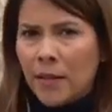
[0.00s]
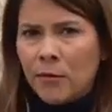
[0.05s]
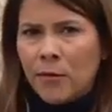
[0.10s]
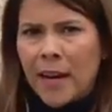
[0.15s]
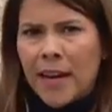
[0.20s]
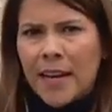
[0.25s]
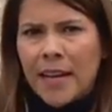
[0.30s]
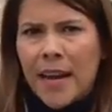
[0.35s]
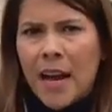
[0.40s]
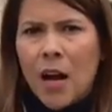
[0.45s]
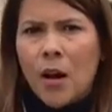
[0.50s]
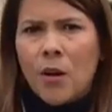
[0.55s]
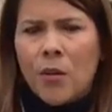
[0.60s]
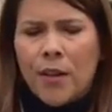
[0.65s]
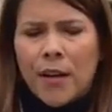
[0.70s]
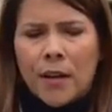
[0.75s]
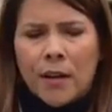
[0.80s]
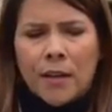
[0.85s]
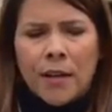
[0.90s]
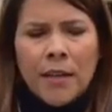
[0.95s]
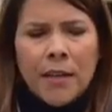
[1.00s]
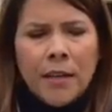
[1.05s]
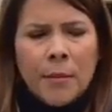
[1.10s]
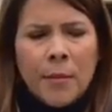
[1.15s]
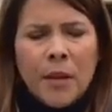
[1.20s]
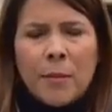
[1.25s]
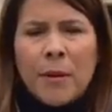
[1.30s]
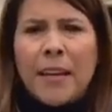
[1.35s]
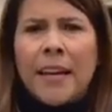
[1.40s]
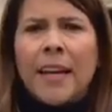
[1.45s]
right now. They're
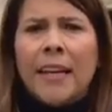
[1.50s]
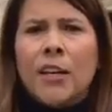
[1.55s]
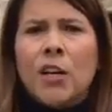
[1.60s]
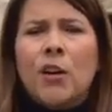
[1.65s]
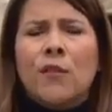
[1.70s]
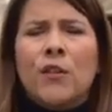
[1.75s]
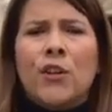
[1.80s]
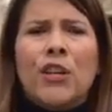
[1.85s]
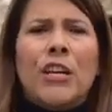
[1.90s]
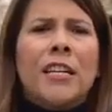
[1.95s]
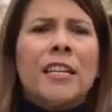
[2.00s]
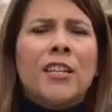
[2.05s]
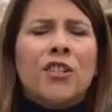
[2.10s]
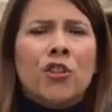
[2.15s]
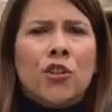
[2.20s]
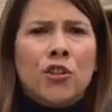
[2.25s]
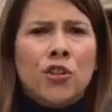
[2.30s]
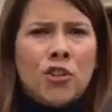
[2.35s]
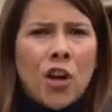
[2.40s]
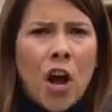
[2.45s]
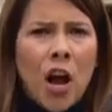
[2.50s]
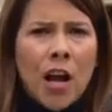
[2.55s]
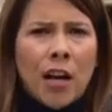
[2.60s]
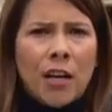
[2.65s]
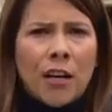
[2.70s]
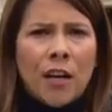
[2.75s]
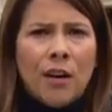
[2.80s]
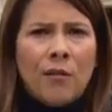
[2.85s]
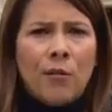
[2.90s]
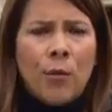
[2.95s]
maybe getting over the initial
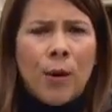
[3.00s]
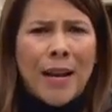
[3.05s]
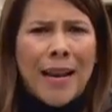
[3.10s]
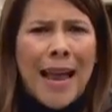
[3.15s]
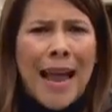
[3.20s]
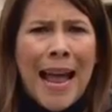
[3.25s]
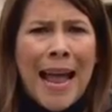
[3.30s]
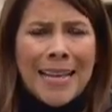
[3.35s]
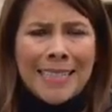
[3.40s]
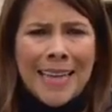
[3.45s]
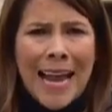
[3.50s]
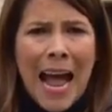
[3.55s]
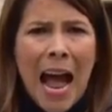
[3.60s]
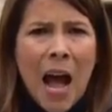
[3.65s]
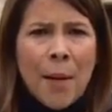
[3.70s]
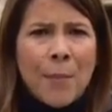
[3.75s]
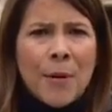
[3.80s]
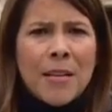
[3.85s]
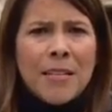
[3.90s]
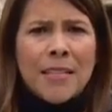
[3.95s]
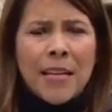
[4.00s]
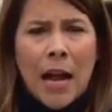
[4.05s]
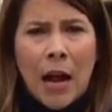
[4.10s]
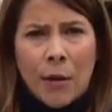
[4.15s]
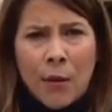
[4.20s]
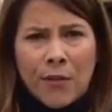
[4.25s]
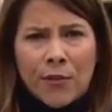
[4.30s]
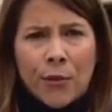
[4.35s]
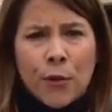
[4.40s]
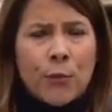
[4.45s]
shock of what has happened.
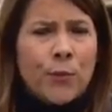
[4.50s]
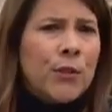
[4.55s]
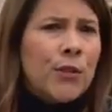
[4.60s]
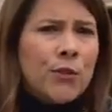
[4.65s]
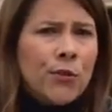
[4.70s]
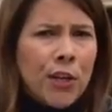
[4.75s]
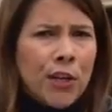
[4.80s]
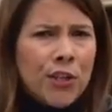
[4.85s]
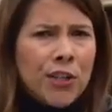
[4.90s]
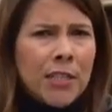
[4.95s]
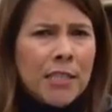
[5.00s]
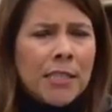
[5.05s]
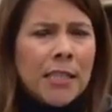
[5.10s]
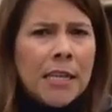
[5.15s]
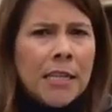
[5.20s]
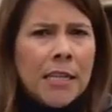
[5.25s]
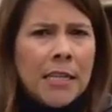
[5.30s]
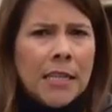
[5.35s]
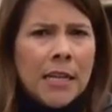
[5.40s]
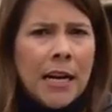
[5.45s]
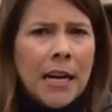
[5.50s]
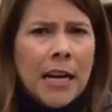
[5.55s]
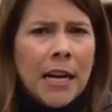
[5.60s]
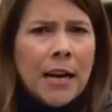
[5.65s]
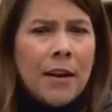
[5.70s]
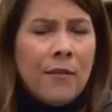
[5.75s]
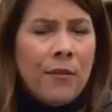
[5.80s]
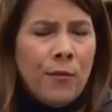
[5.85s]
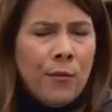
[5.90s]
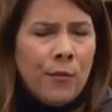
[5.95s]
However, the restrictions
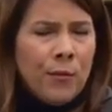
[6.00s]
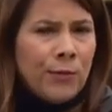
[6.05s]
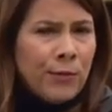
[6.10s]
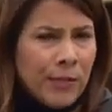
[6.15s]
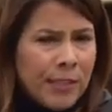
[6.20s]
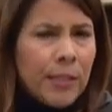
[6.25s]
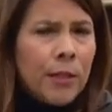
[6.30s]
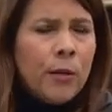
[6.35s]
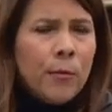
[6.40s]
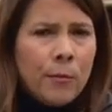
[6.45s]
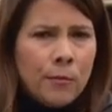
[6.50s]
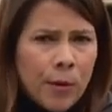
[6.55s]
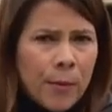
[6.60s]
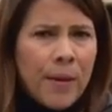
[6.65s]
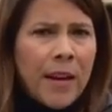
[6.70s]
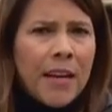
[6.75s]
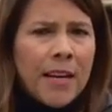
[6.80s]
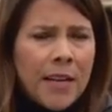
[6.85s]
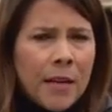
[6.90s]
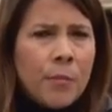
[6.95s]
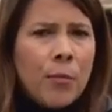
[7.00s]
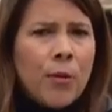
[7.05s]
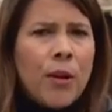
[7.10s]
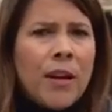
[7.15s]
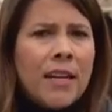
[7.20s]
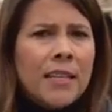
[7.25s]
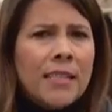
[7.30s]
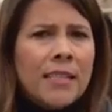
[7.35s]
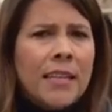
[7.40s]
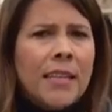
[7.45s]
still remain in
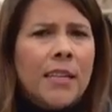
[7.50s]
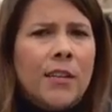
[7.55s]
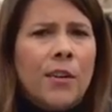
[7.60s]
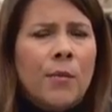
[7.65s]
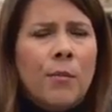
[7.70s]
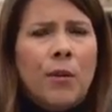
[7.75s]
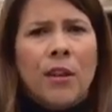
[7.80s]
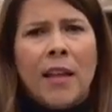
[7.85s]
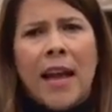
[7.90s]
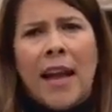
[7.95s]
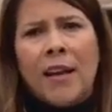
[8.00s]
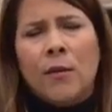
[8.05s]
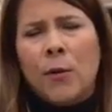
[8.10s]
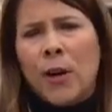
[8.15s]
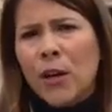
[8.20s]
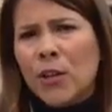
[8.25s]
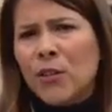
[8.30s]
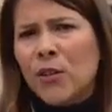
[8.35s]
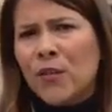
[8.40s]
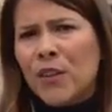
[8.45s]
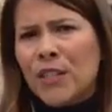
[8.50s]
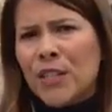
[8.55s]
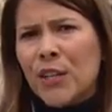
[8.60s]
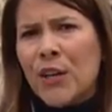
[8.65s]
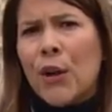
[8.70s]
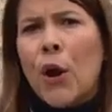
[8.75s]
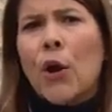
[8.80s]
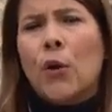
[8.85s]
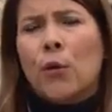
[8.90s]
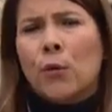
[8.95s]
place here in Milan. We also
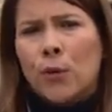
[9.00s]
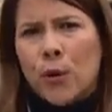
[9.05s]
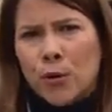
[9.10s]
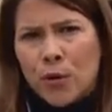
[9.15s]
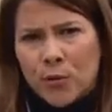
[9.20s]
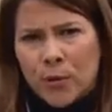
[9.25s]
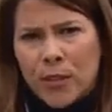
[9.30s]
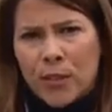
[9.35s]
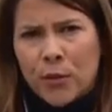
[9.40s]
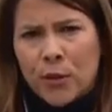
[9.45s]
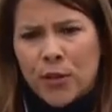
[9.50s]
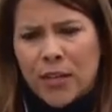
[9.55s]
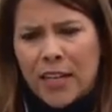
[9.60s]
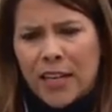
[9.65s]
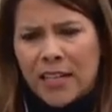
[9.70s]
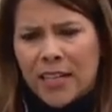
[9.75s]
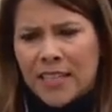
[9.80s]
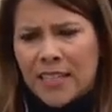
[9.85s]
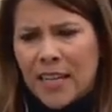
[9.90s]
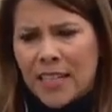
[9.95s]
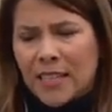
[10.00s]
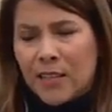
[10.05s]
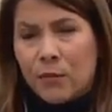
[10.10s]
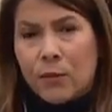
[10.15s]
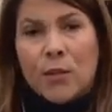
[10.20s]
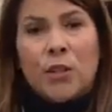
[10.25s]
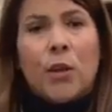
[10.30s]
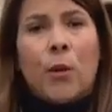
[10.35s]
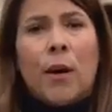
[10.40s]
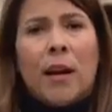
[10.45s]
visited a grocery store to get a sense of
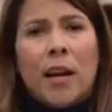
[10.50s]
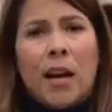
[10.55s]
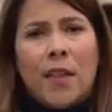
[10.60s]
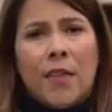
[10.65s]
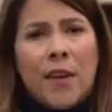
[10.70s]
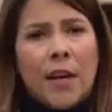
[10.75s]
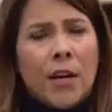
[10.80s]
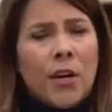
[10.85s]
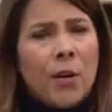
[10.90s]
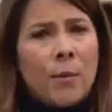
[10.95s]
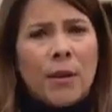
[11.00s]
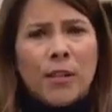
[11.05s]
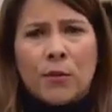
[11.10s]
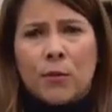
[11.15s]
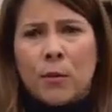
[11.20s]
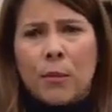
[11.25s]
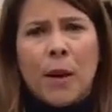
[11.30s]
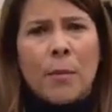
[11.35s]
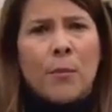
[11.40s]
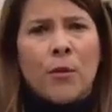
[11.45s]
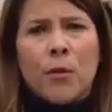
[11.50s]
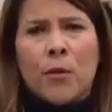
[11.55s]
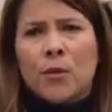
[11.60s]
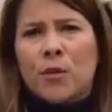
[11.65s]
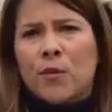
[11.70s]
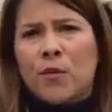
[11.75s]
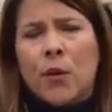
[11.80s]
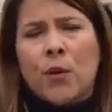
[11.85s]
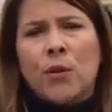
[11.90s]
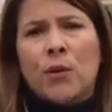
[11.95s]
what's going on there. You must remember
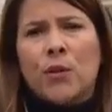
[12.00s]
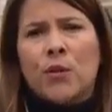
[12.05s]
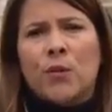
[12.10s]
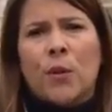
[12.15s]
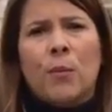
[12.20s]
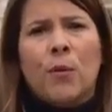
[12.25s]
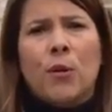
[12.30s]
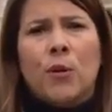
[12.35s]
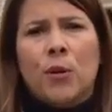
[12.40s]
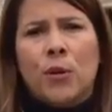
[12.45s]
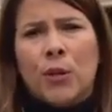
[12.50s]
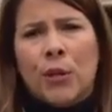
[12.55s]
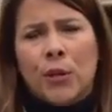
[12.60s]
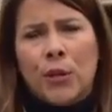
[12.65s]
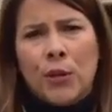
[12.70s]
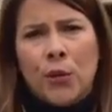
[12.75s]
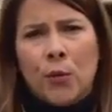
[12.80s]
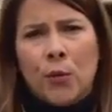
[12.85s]
those photos from earlier in the